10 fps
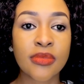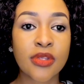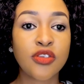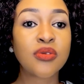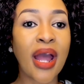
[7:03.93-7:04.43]

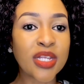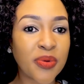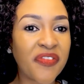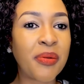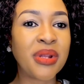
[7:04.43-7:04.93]
you guys were
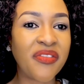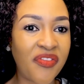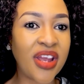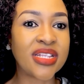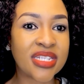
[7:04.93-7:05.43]
family
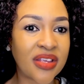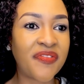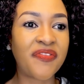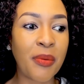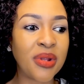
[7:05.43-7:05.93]
friends, if
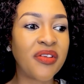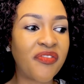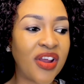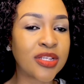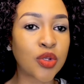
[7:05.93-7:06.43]
family
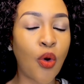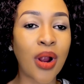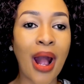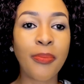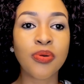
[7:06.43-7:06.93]
friends or
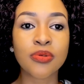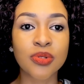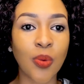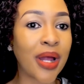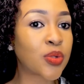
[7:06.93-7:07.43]

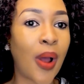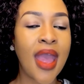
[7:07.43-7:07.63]
couples, what.